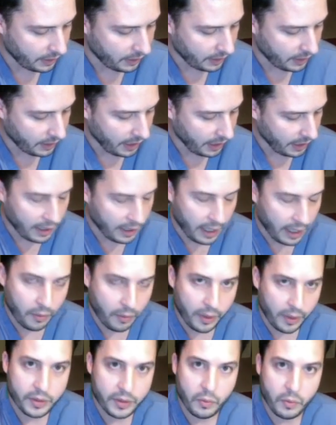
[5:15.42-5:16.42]
And I
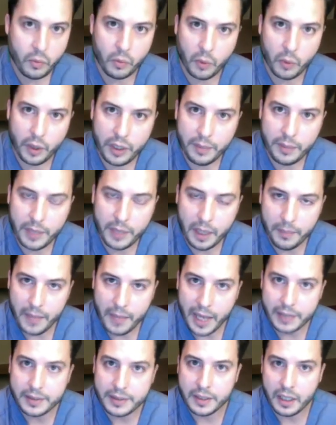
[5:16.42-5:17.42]
wasn't worried about
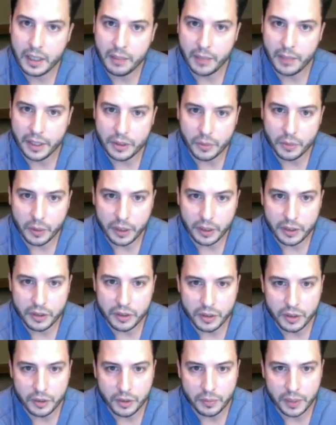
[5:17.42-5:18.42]
maxing out my
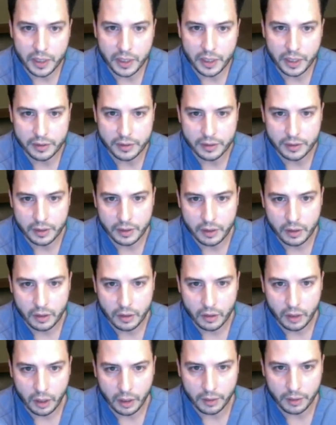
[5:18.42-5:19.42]
22 because,
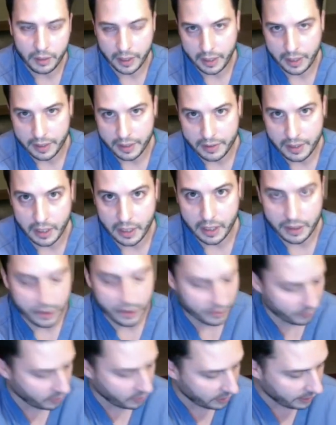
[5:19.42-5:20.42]
like I said, I
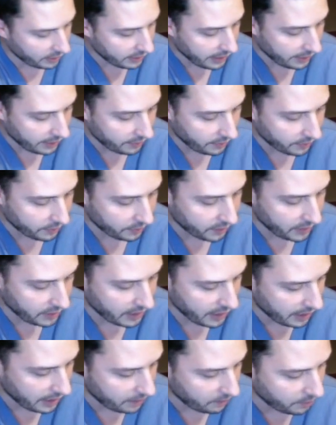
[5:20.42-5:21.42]
just wanted that
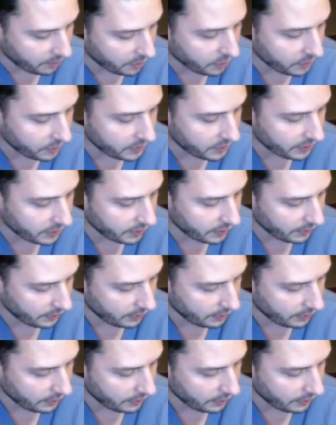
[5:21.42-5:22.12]
3-day boost.